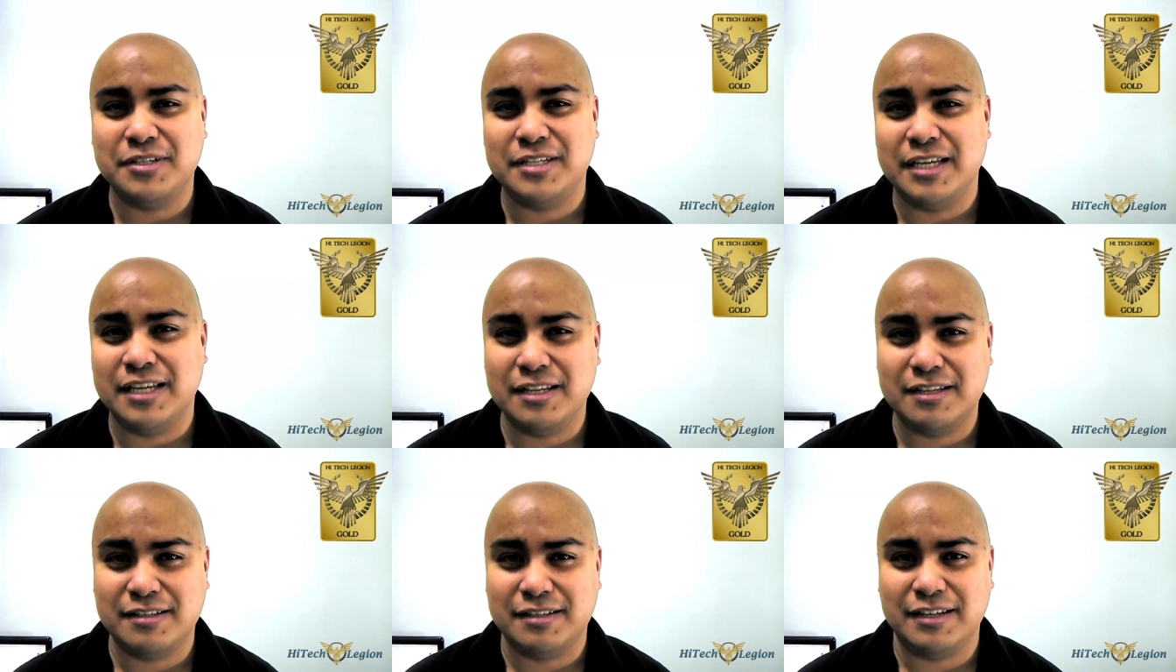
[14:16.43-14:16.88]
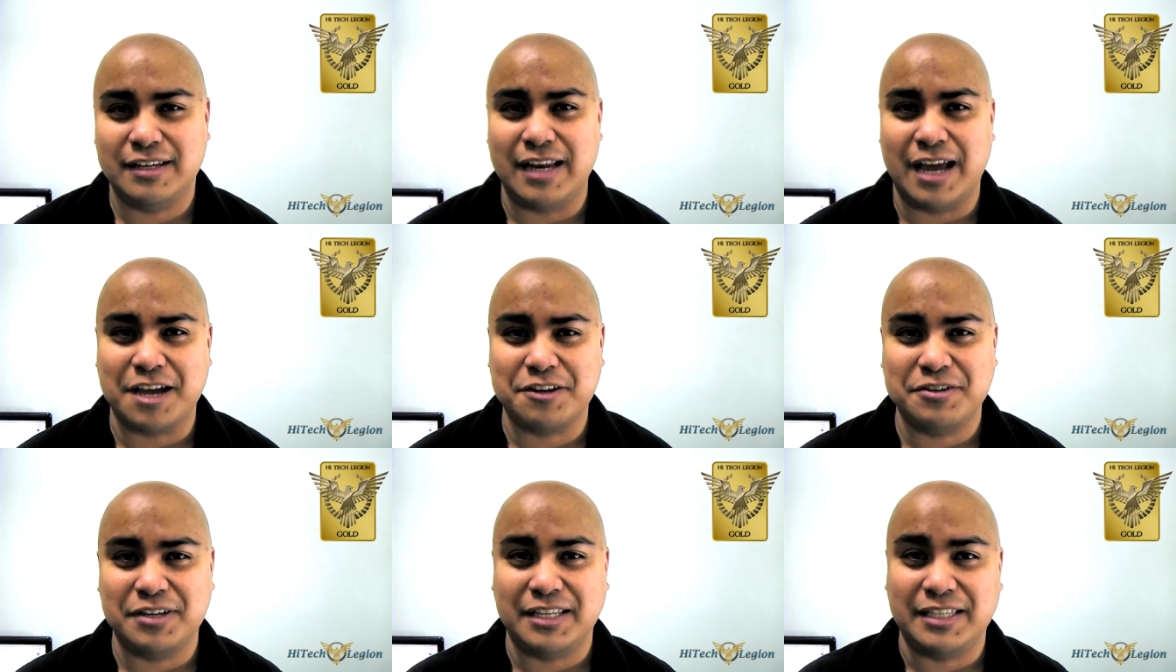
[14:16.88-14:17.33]
since it
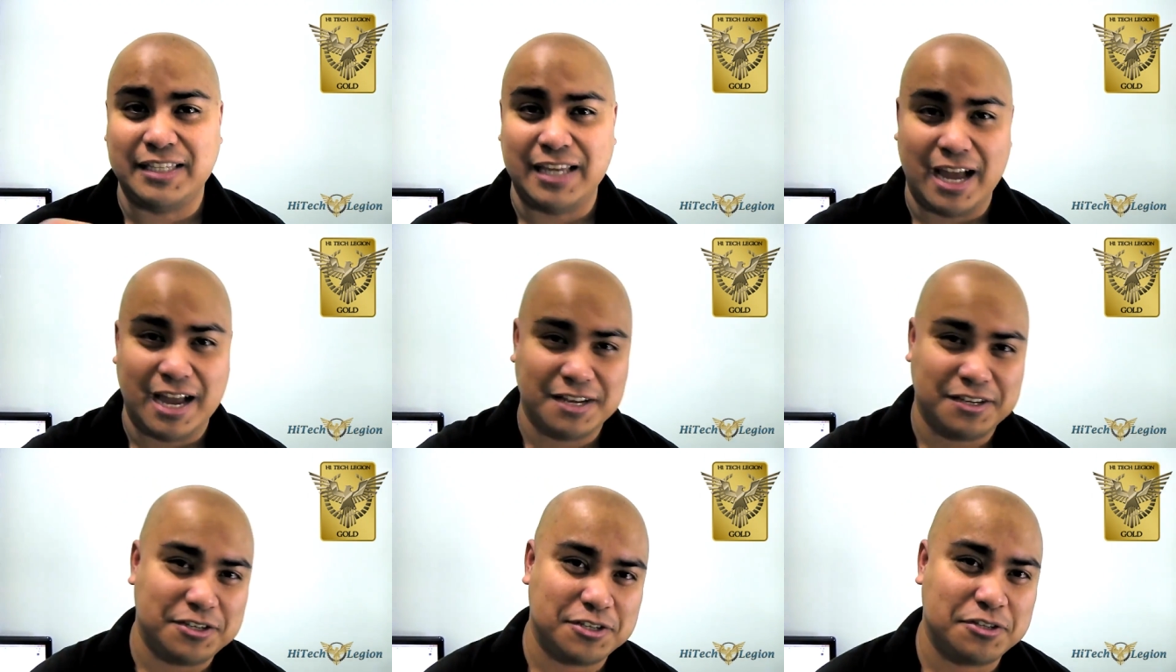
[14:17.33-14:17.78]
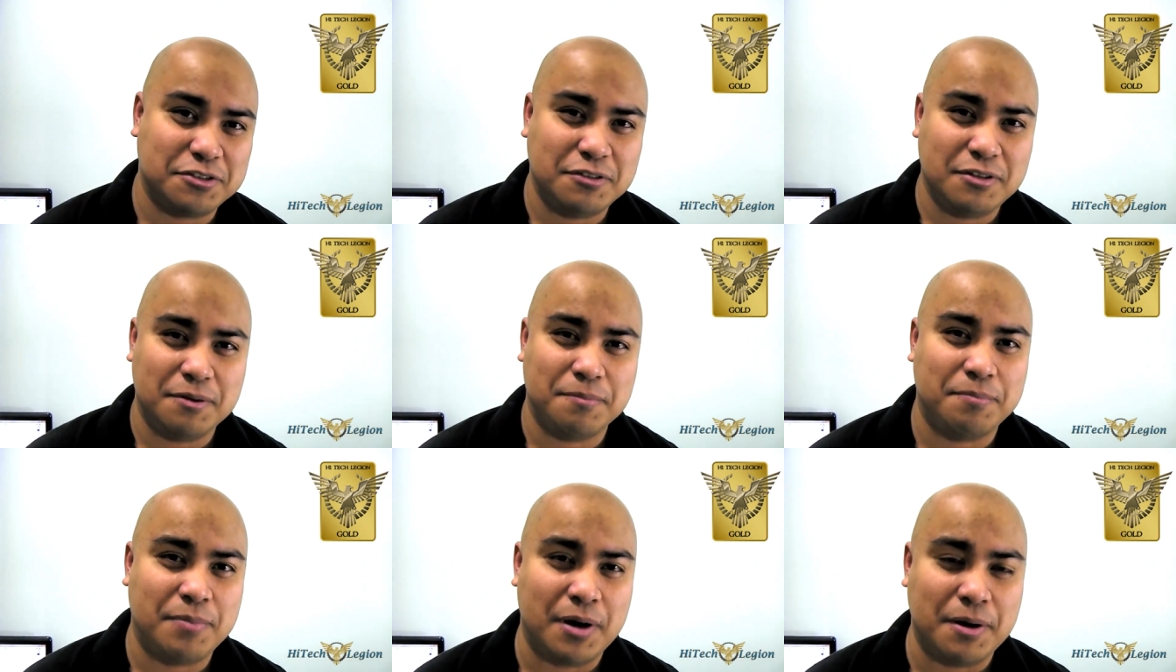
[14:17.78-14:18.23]
actually attaches
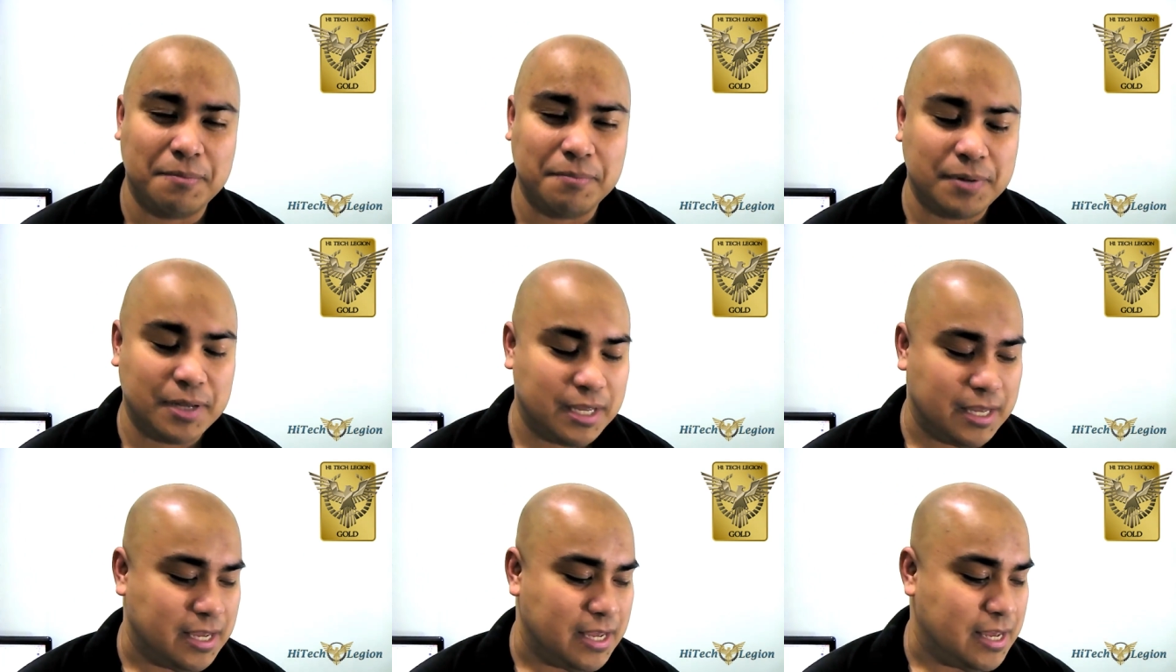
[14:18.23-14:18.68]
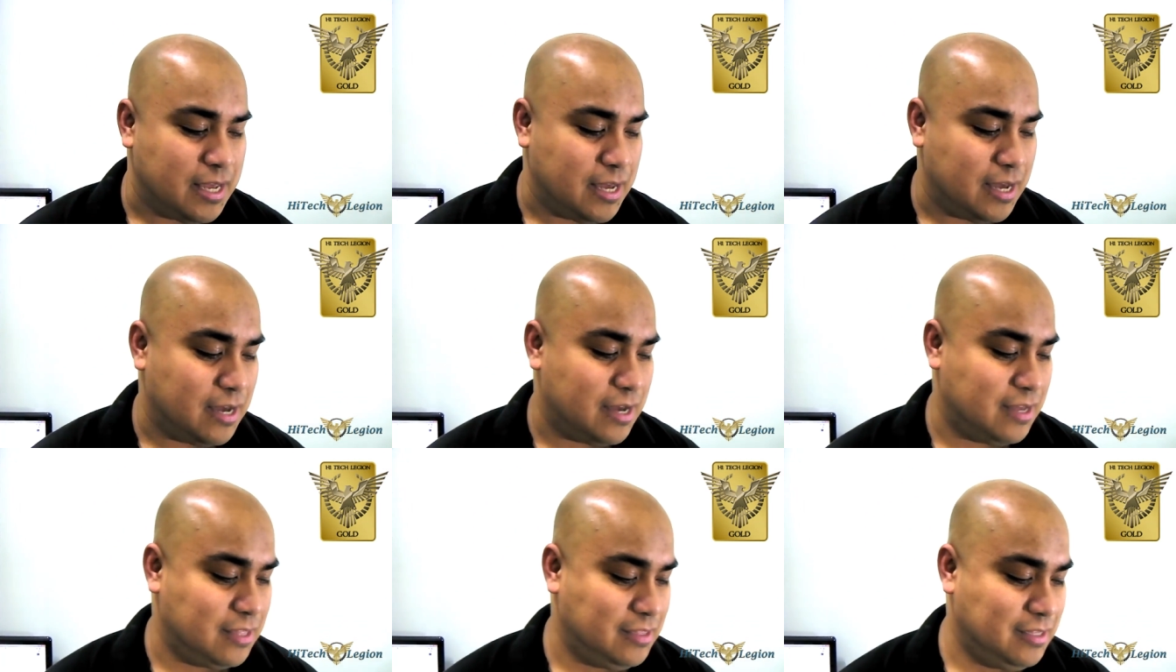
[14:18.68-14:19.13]
to the pump,
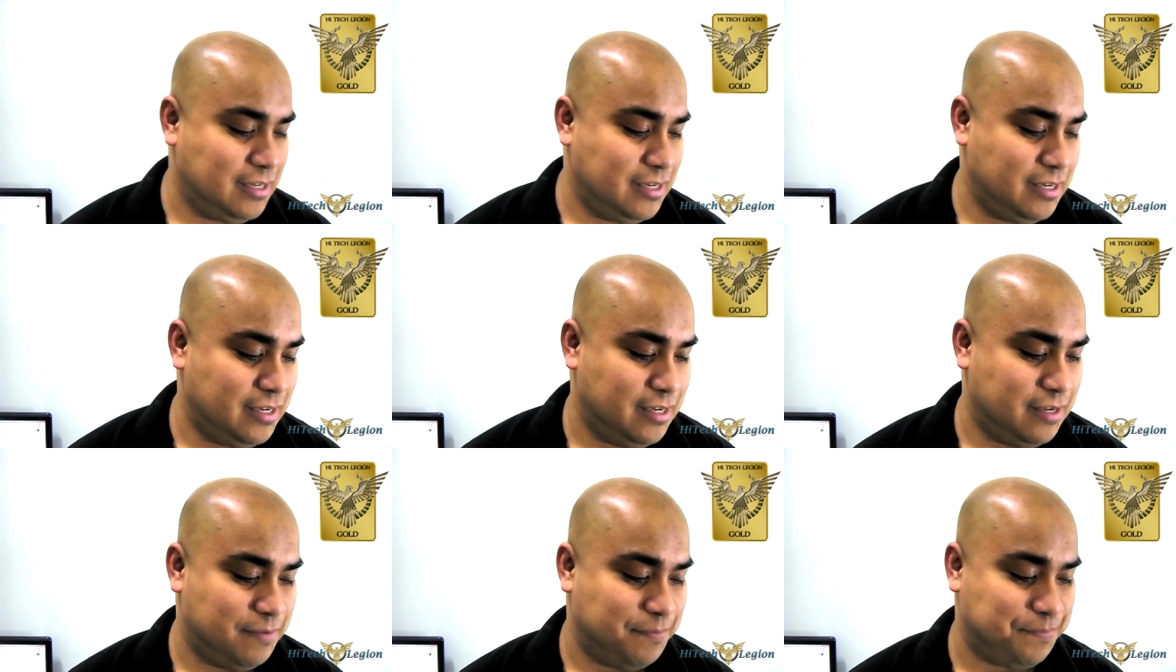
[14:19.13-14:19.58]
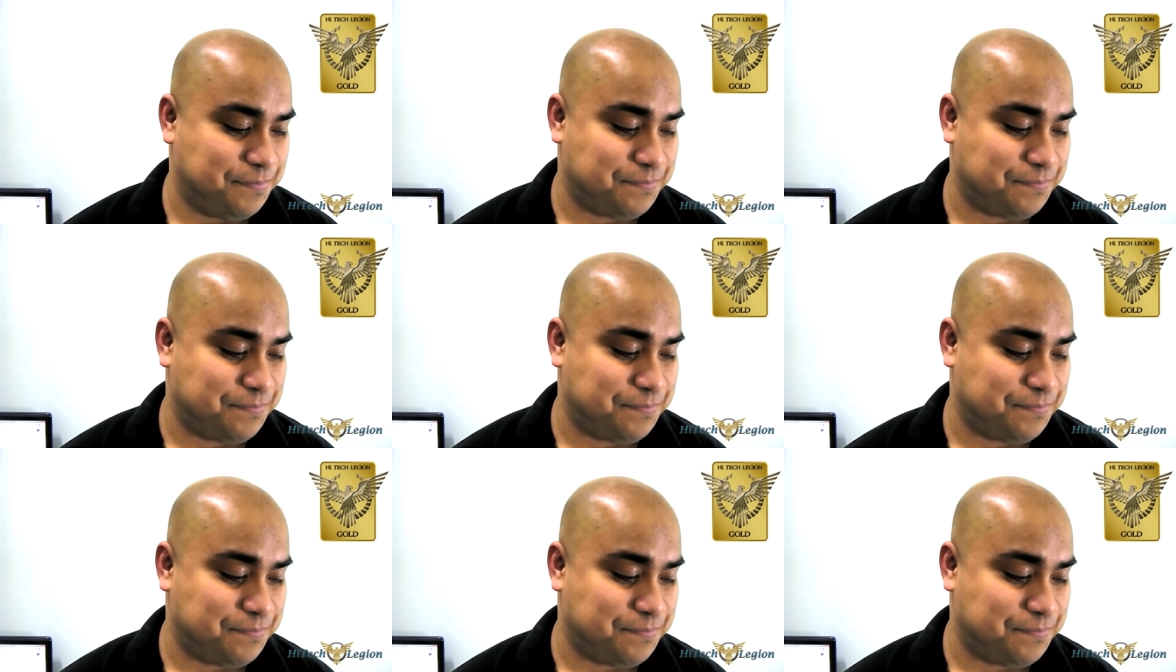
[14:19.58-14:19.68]
uh, the